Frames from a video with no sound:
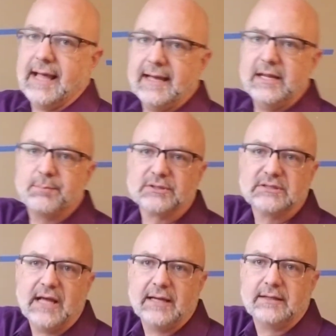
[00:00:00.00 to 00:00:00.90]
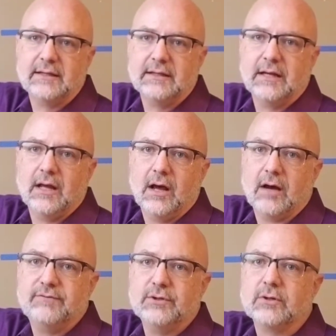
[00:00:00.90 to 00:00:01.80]
80%
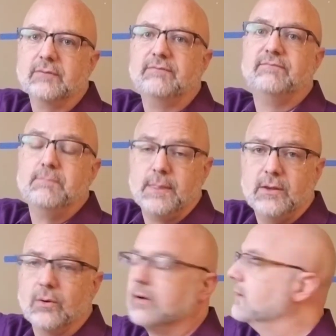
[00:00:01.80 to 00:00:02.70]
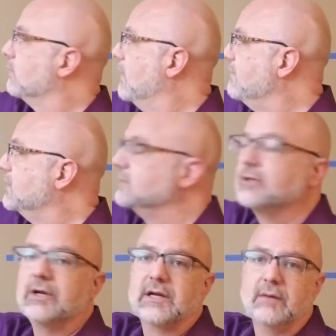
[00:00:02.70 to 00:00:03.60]
of your revenues are
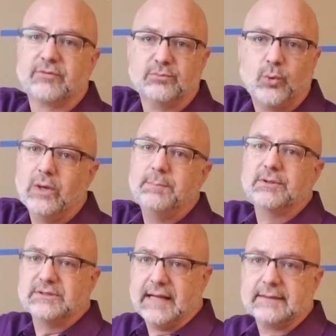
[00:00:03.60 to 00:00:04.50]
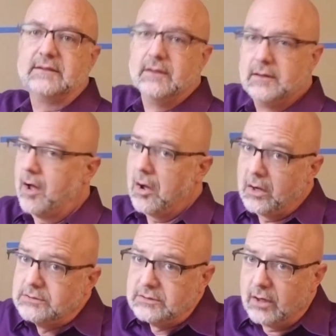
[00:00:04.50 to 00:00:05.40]
going to come from 20%,
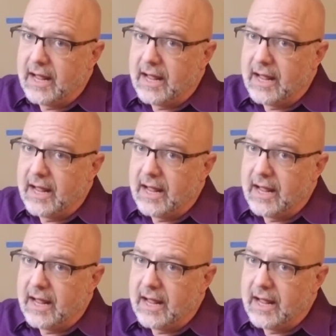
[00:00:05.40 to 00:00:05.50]
on